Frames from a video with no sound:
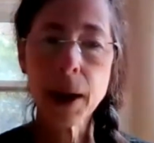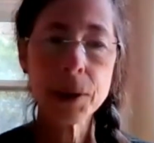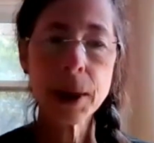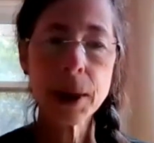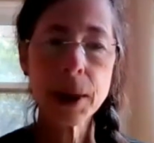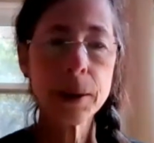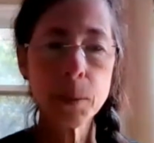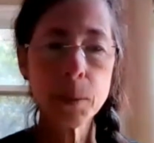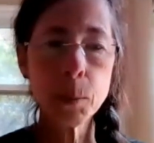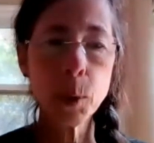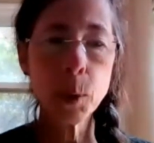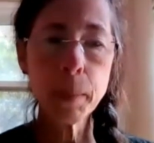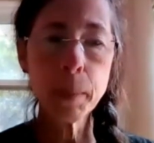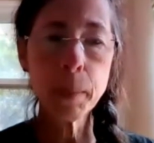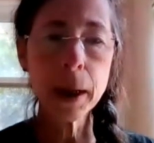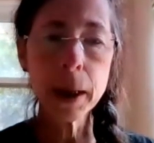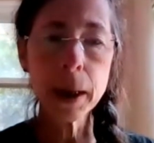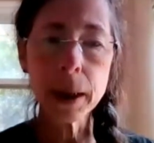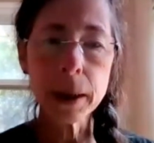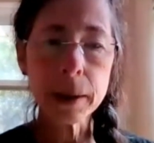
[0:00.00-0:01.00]
I sent him more
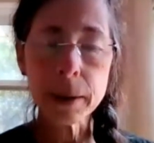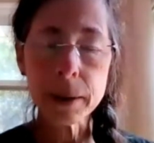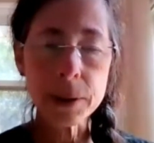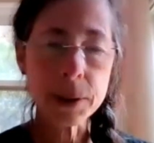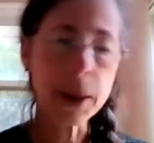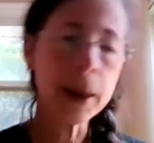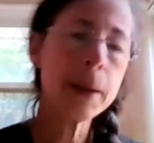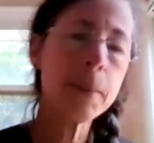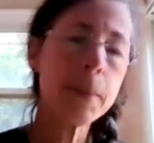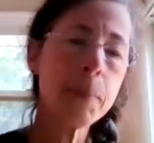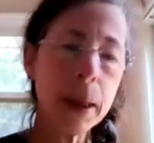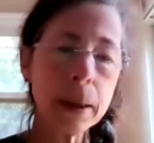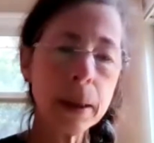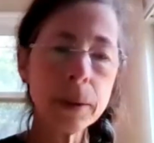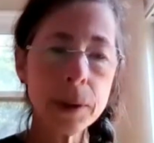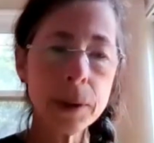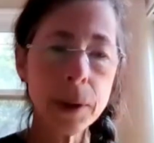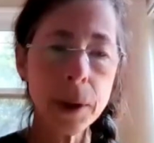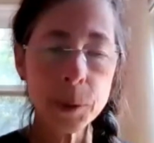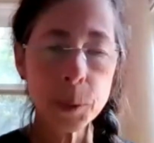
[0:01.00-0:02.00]
money. He said he
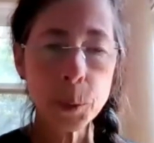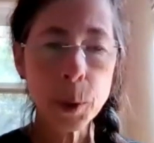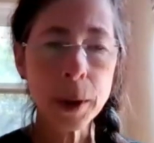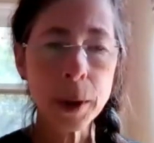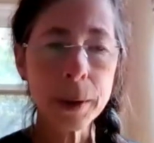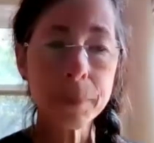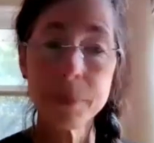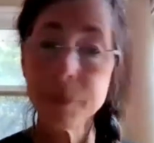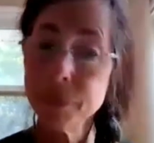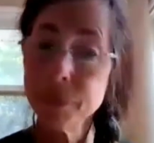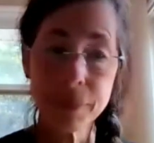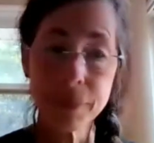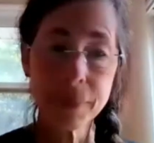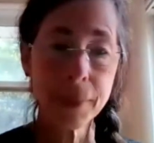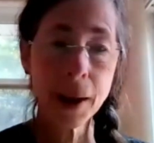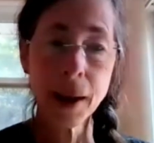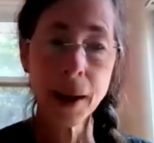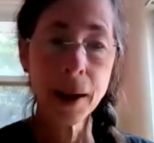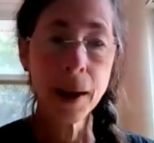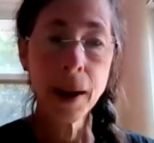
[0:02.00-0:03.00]
mailed another one.
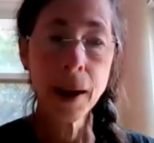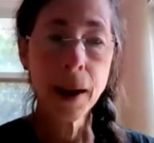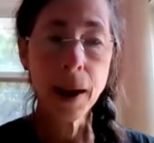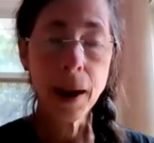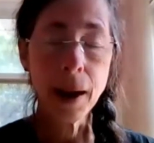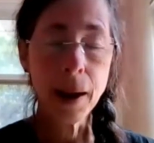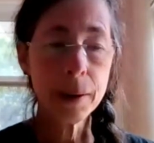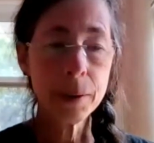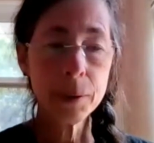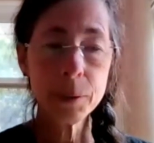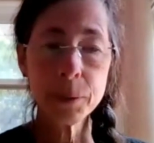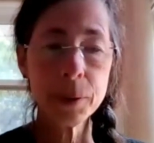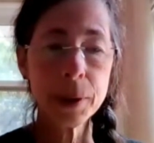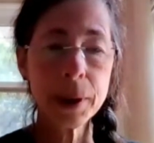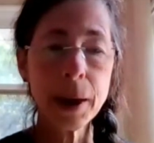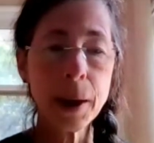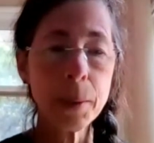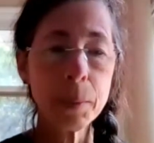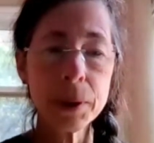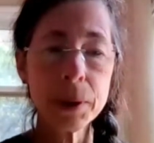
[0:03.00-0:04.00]
I don't
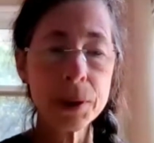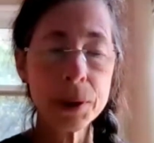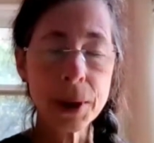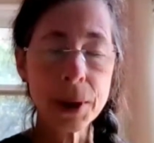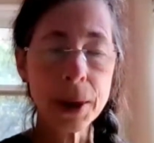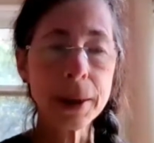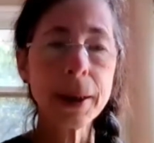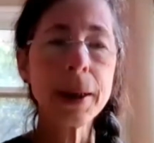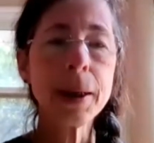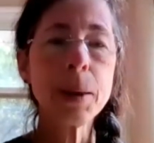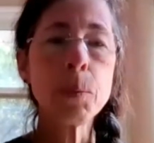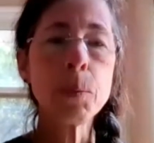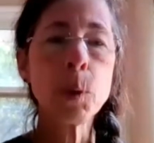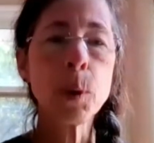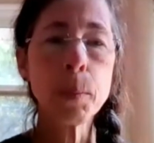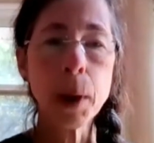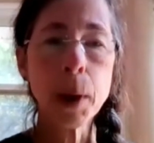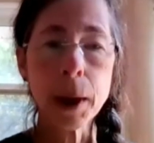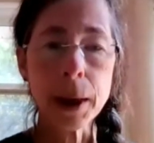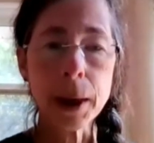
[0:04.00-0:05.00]
think I'm going to send any
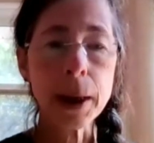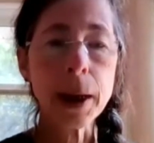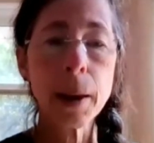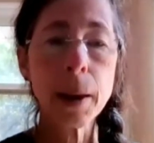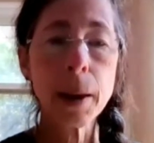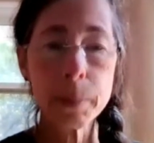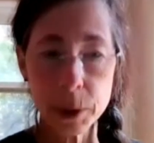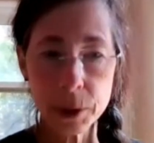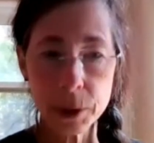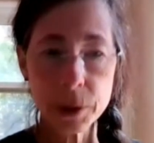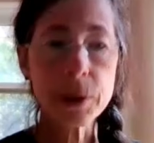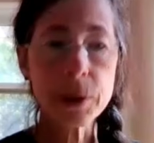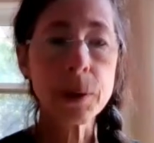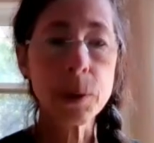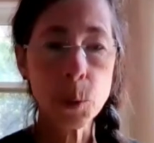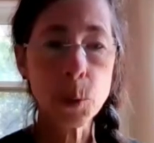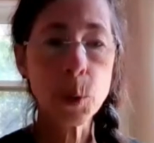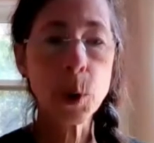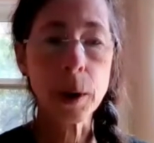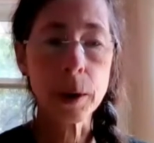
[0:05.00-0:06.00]
more money. I'm just
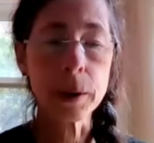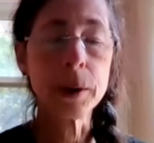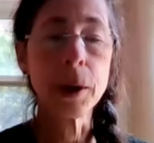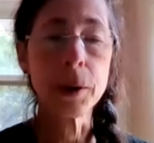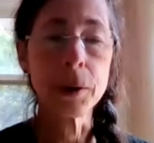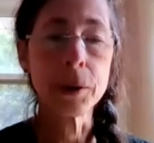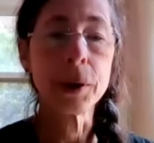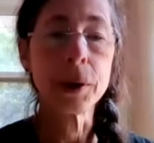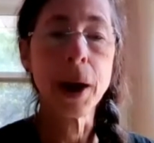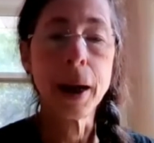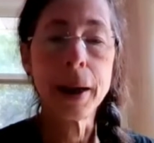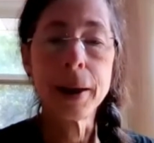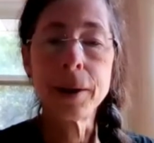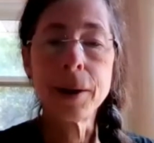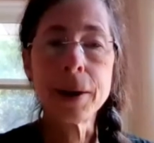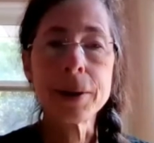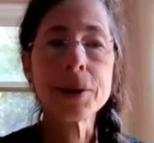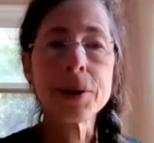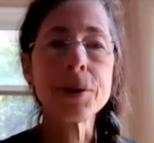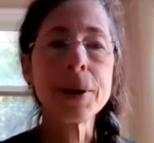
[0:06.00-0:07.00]
going to work another guy
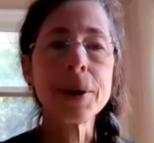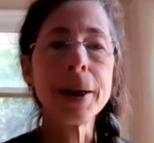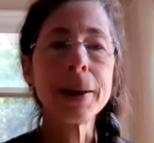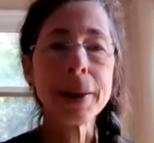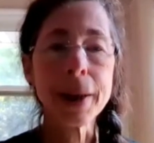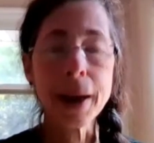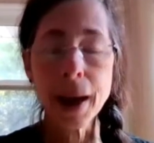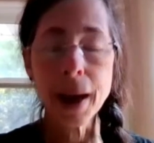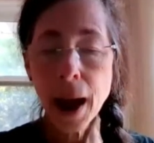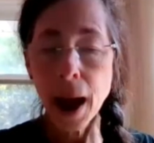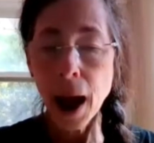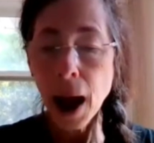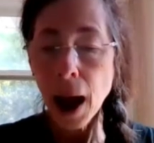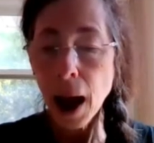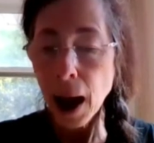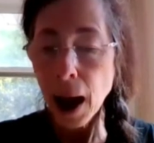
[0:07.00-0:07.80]
in Australia.